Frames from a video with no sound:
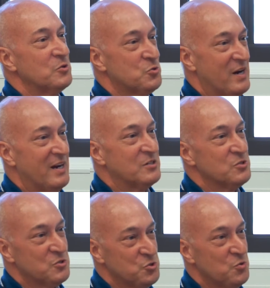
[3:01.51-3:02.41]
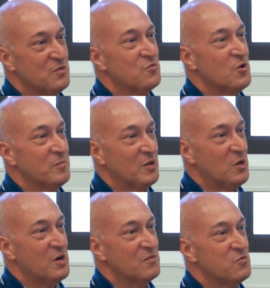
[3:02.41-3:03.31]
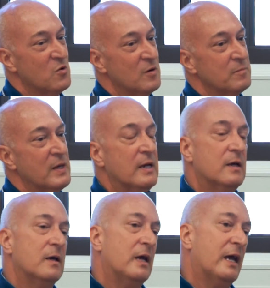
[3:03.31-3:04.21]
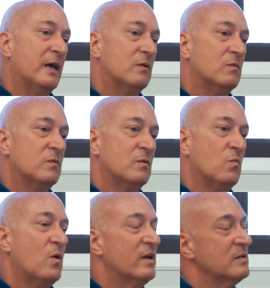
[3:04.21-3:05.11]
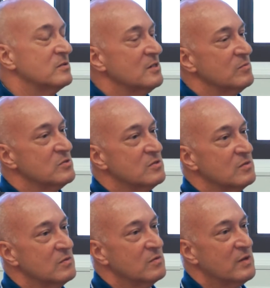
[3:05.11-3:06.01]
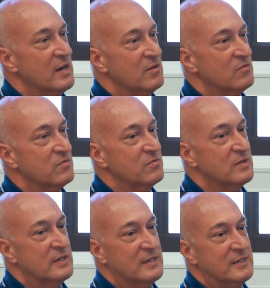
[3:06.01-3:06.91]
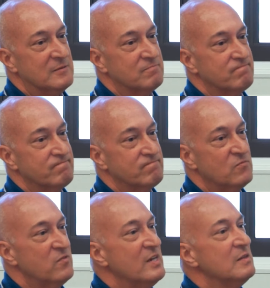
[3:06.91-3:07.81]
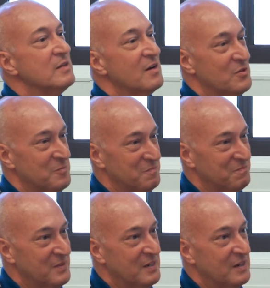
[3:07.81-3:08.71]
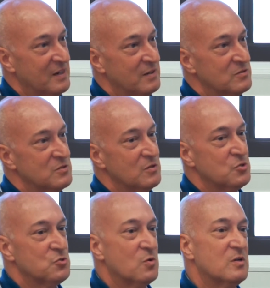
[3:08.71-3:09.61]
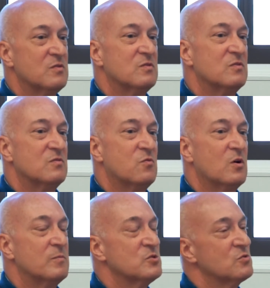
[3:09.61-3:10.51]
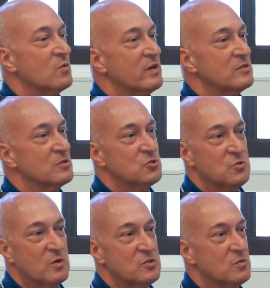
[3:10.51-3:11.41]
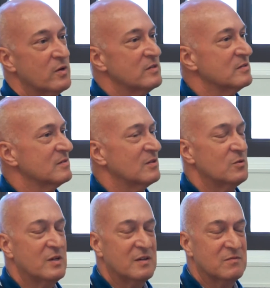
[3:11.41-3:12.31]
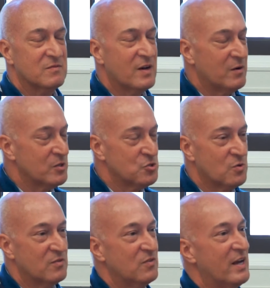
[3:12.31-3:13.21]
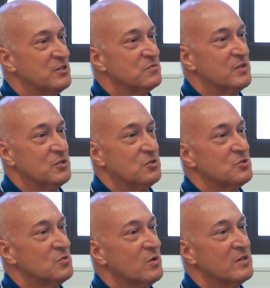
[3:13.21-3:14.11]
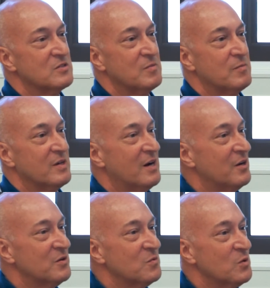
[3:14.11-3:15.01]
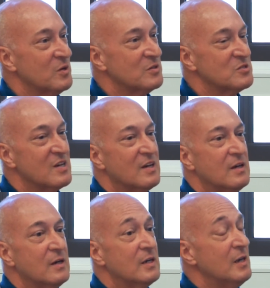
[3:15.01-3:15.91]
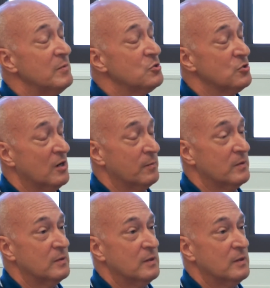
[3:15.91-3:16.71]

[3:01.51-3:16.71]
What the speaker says: tracks, short form and long form, and one seems to kind of feed the other. So the short form stories, the short stories, including very short flash fiction stories that may be 100 words, keep me sharp.